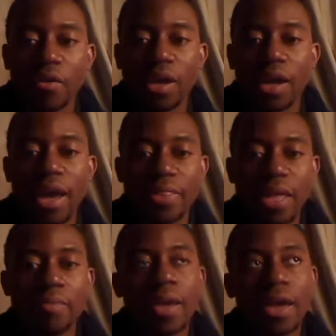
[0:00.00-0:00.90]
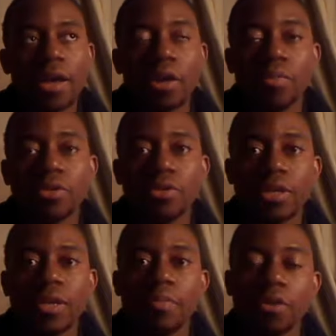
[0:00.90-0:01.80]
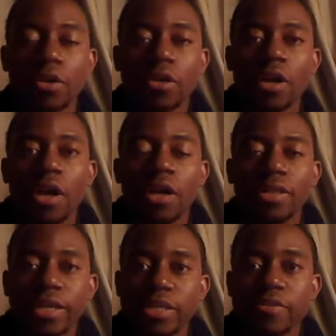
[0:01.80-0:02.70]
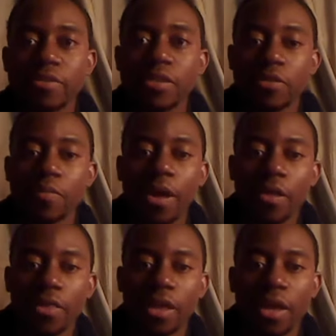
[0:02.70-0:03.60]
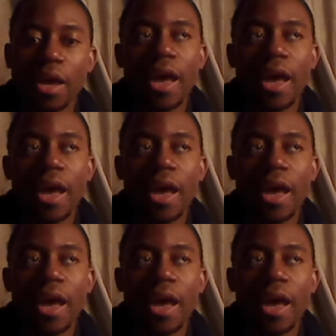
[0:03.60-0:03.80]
okay, and they may help to keep your digestive system healthy.